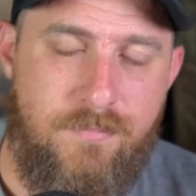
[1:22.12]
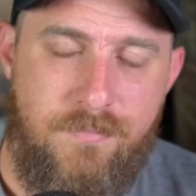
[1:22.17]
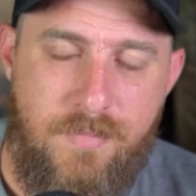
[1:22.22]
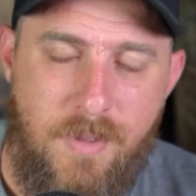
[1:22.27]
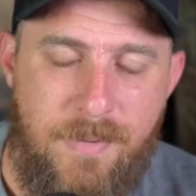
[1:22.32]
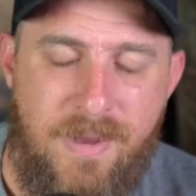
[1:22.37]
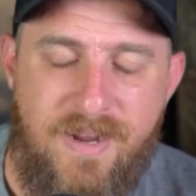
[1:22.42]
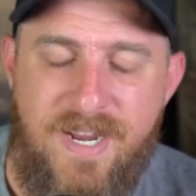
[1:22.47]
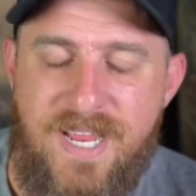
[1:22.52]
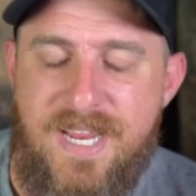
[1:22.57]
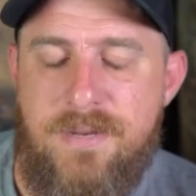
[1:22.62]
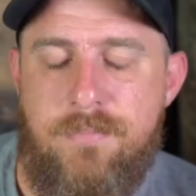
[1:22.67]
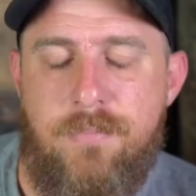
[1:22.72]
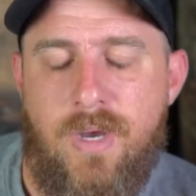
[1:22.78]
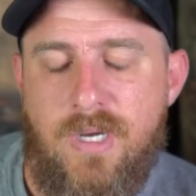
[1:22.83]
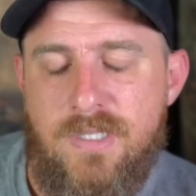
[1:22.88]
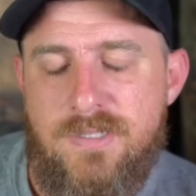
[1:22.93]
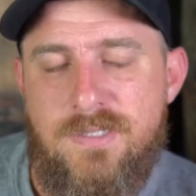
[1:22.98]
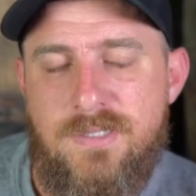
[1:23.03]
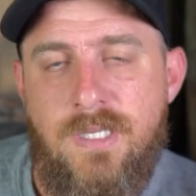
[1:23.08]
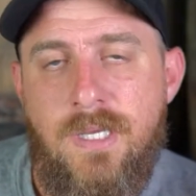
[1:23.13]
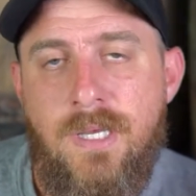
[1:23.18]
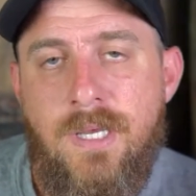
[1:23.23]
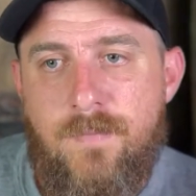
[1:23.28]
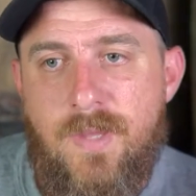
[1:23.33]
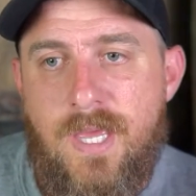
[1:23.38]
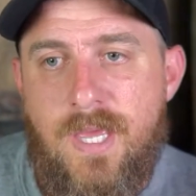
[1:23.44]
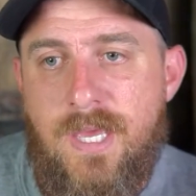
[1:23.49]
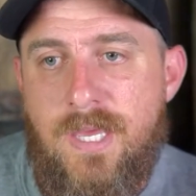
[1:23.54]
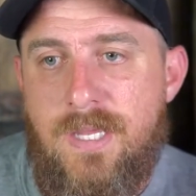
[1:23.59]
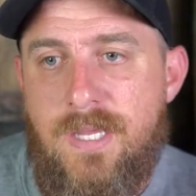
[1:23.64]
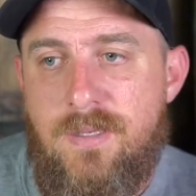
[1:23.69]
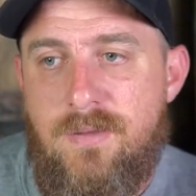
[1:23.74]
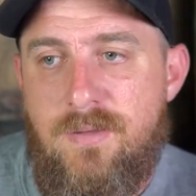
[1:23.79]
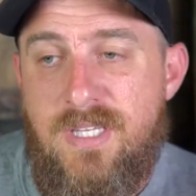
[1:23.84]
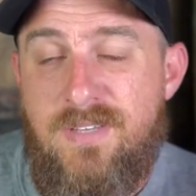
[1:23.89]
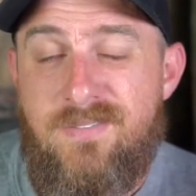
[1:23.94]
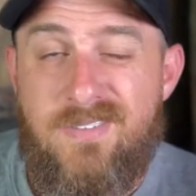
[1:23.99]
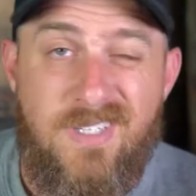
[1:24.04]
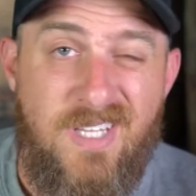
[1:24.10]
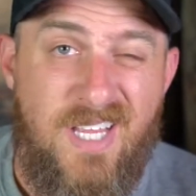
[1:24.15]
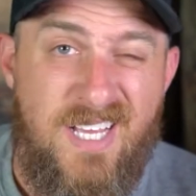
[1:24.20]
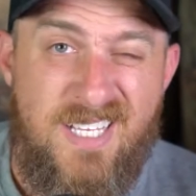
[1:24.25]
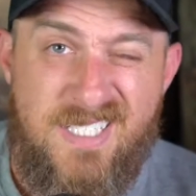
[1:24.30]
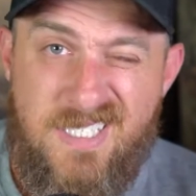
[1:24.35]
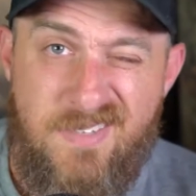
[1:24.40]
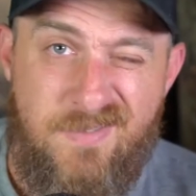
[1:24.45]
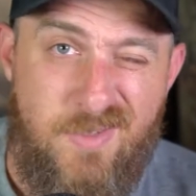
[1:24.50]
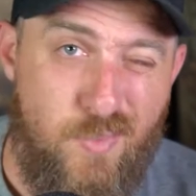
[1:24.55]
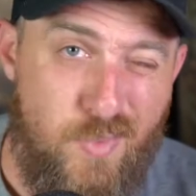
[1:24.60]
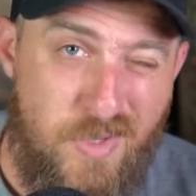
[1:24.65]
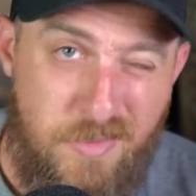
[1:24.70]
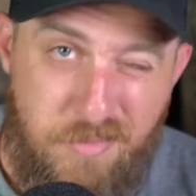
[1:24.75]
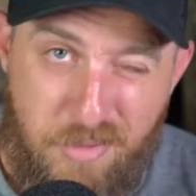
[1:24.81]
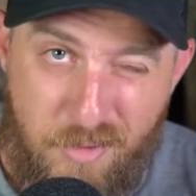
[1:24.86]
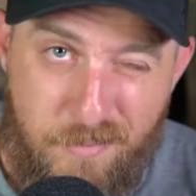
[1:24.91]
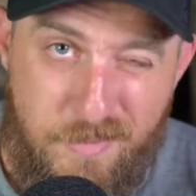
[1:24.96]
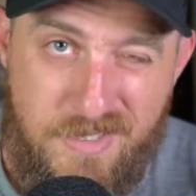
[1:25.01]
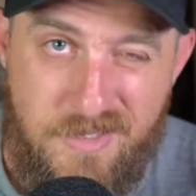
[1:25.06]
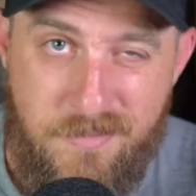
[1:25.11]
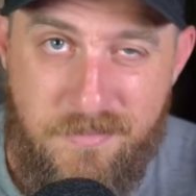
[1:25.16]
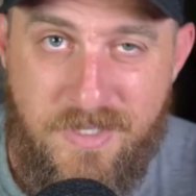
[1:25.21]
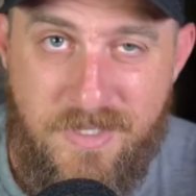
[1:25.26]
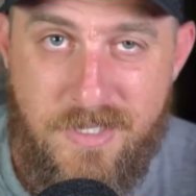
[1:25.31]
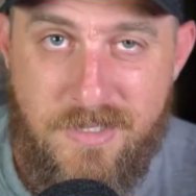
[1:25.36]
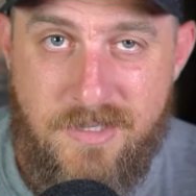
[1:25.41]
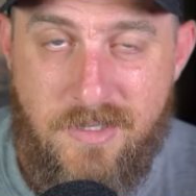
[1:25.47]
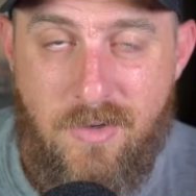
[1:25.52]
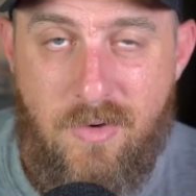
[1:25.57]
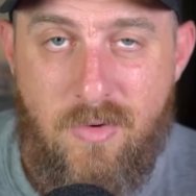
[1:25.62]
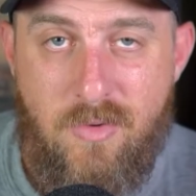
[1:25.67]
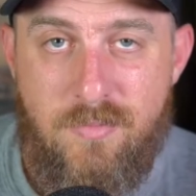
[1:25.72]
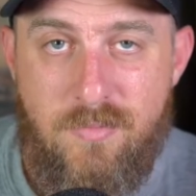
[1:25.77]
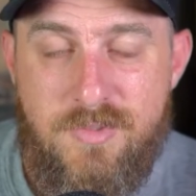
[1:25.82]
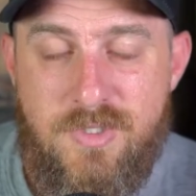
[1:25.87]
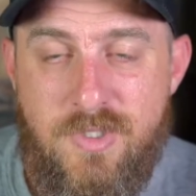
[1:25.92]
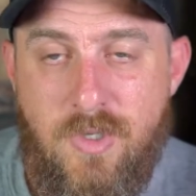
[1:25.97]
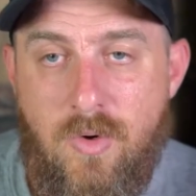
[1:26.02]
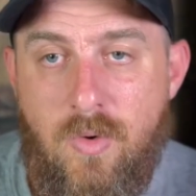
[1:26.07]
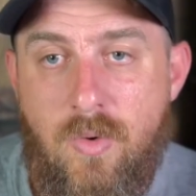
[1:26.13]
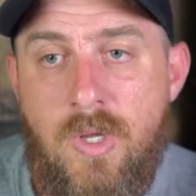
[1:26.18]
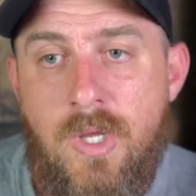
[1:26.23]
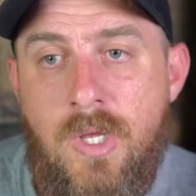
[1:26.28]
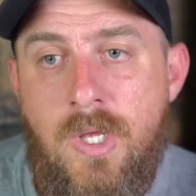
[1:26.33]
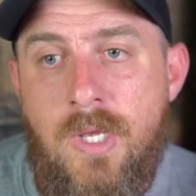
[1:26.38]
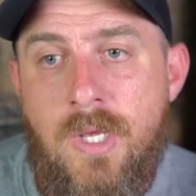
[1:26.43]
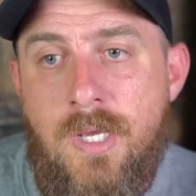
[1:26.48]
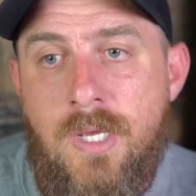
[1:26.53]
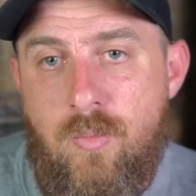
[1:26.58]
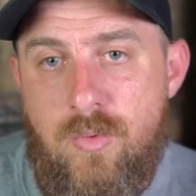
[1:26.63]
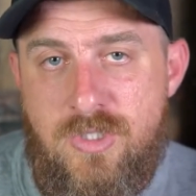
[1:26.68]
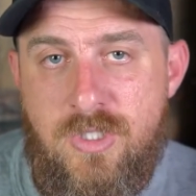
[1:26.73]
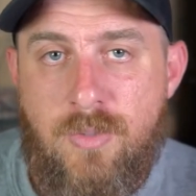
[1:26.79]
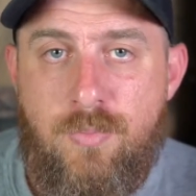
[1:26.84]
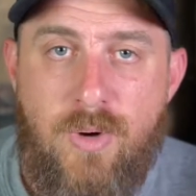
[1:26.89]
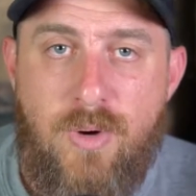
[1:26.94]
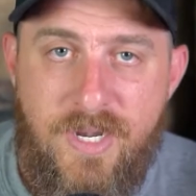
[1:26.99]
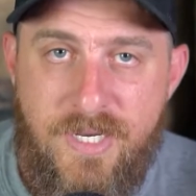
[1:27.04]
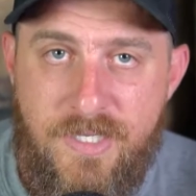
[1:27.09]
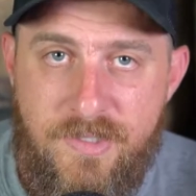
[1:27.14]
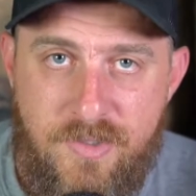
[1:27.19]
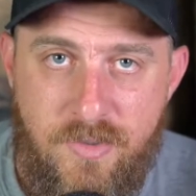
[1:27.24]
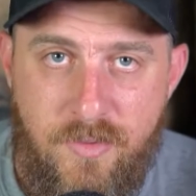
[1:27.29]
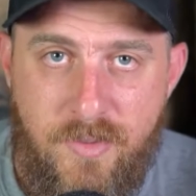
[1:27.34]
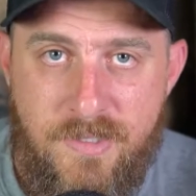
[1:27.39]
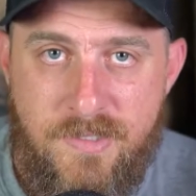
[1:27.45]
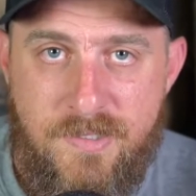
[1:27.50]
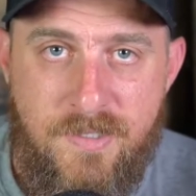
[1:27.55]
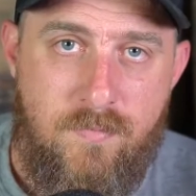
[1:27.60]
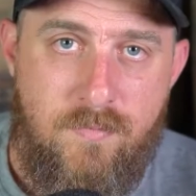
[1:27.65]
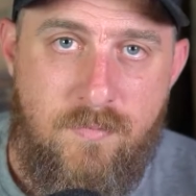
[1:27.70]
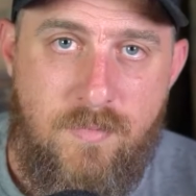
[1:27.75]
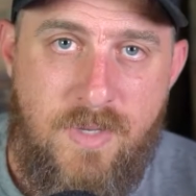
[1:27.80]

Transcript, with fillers: about 80 bucks, and even less if you repurpose some things at home. So we'll jump right into it.